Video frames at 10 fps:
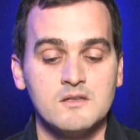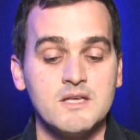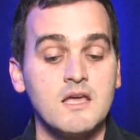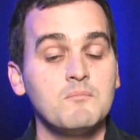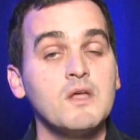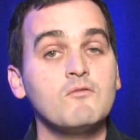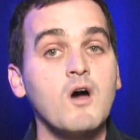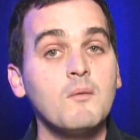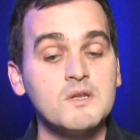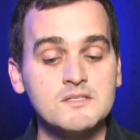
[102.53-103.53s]
Take Mitt
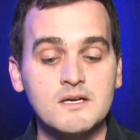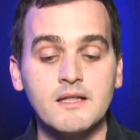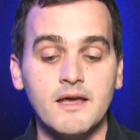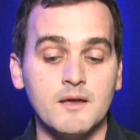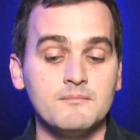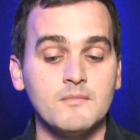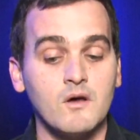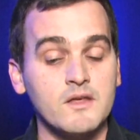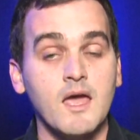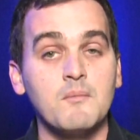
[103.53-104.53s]
Romney's claim
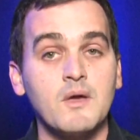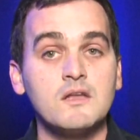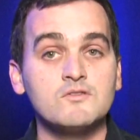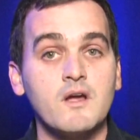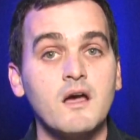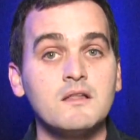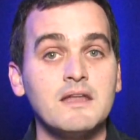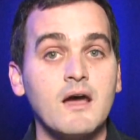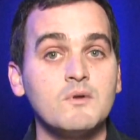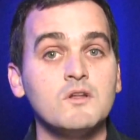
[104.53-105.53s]
on the campaign trail and
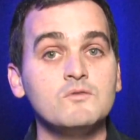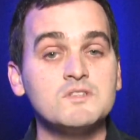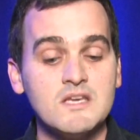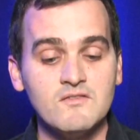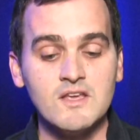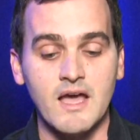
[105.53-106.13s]
now in a new TV